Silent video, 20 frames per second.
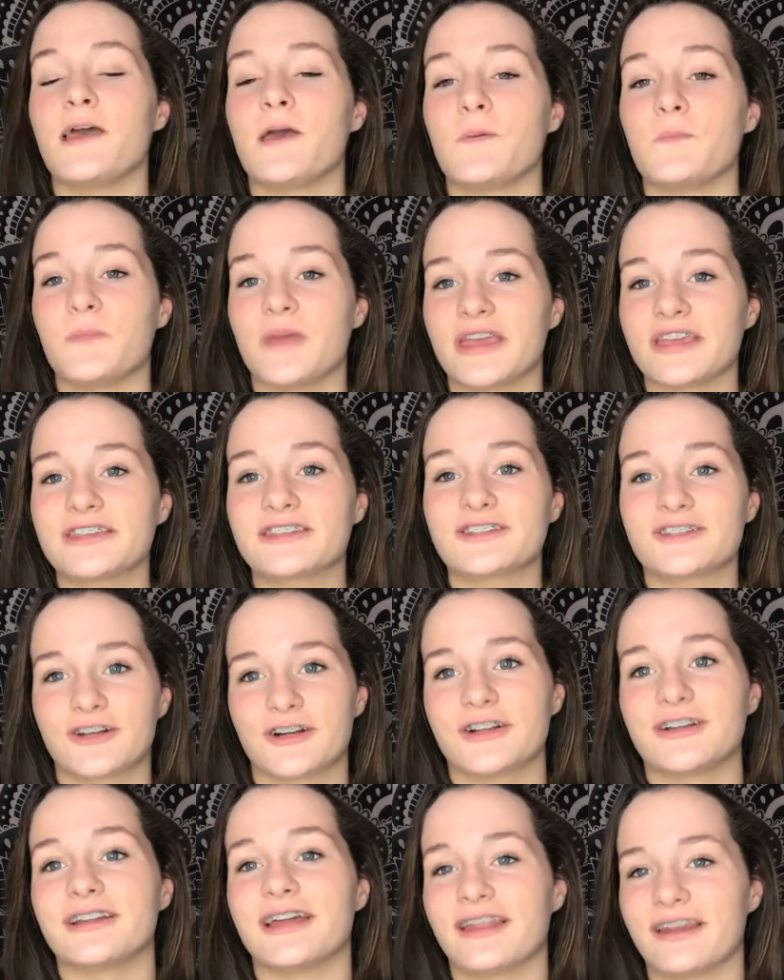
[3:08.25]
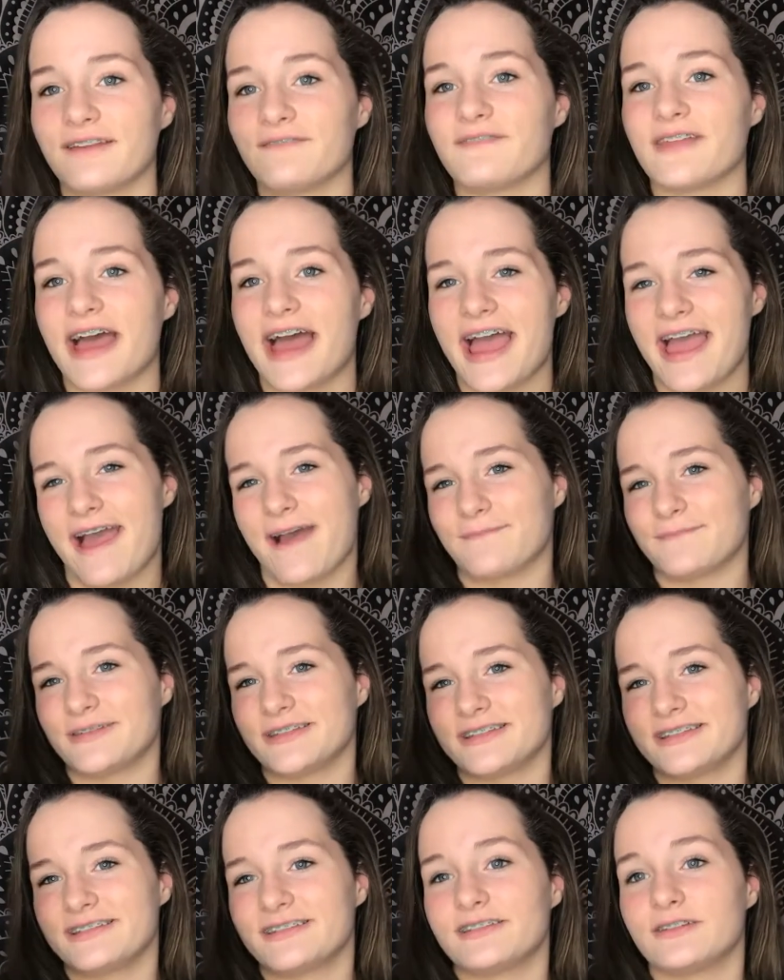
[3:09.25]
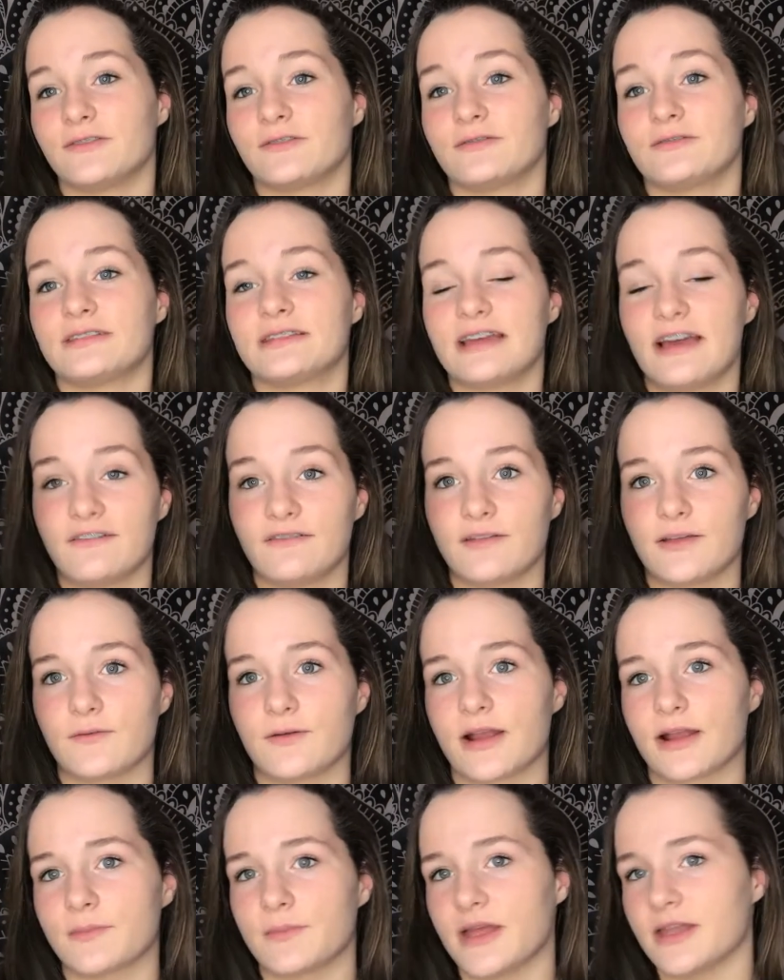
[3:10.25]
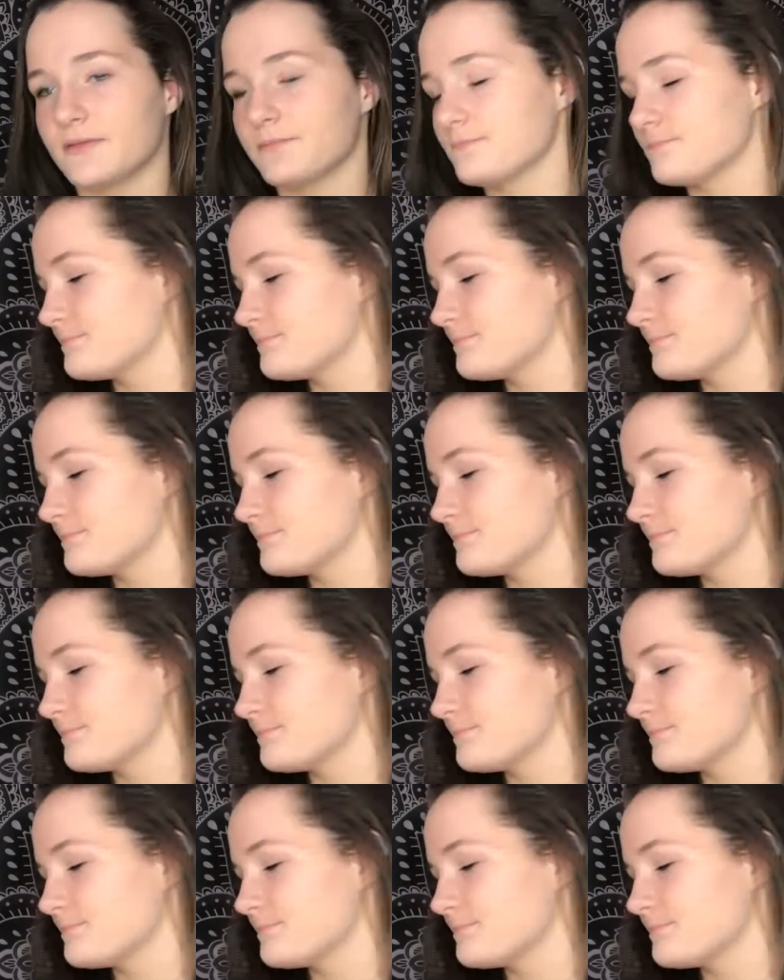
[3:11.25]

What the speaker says: It makes sure none of that happens, so definitely recommend.